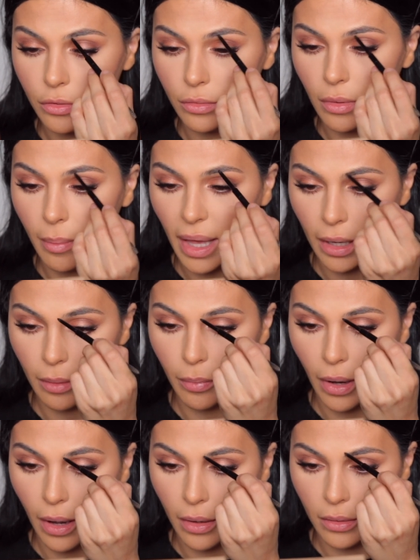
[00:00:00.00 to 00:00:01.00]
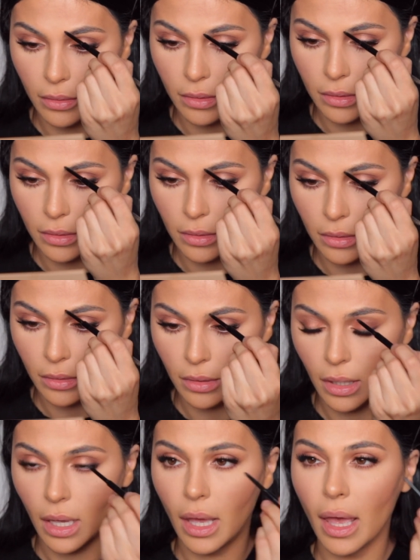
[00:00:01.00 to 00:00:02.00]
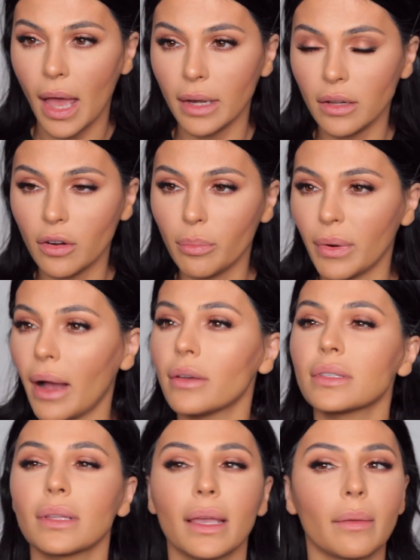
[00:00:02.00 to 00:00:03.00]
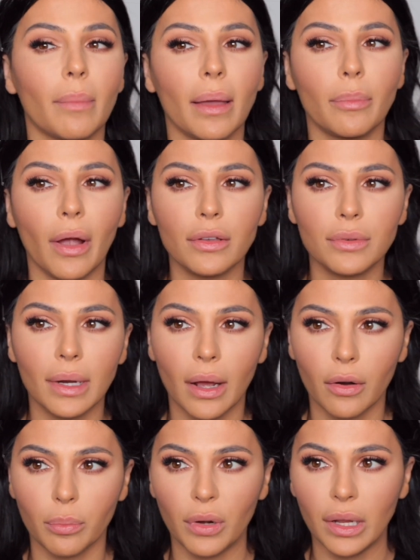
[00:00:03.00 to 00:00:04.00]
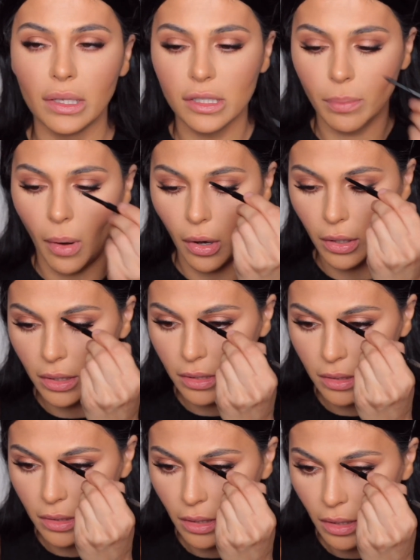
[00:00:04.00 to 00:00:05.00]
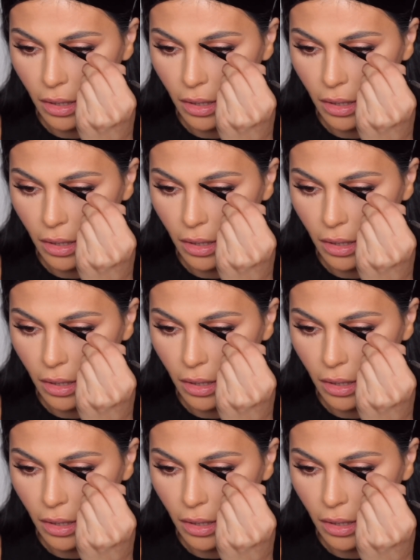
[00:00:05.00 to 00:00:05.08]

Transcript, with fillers: dramatic brows. And you know, brows, like my brows right now are pretty sparse.